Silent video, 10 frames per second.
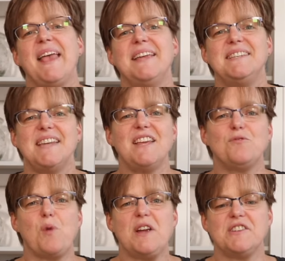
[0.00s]
In
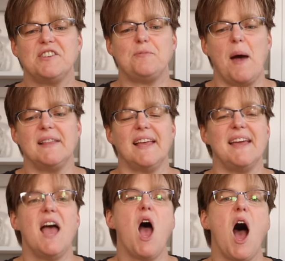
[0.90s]
today's project
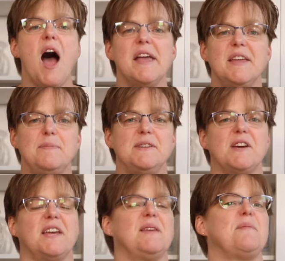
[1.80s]
spotlight, I'm going to be
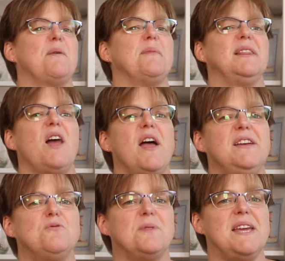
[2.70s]
talking about my
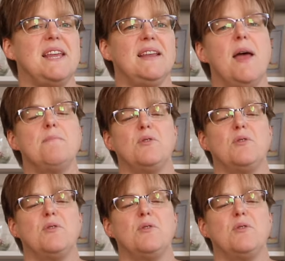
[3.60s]
lime green